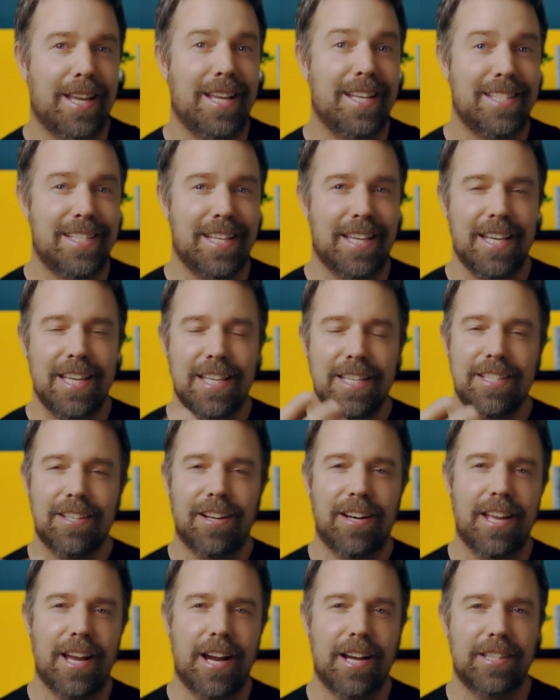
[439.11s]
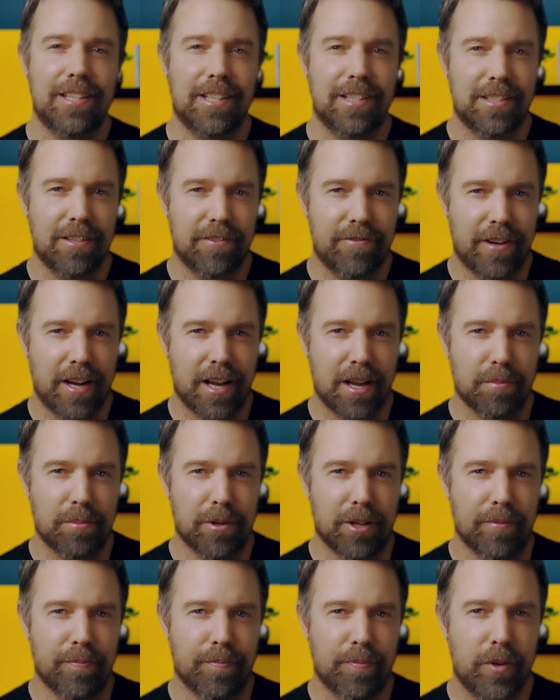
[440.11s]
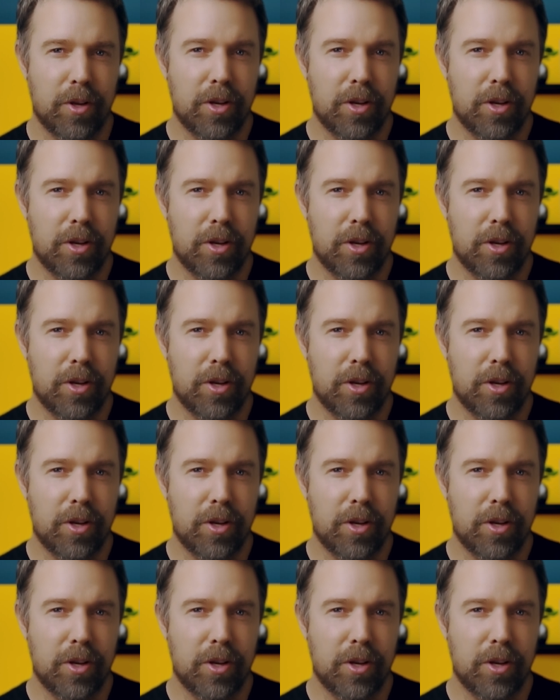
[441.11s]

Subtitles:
is easily identifiable.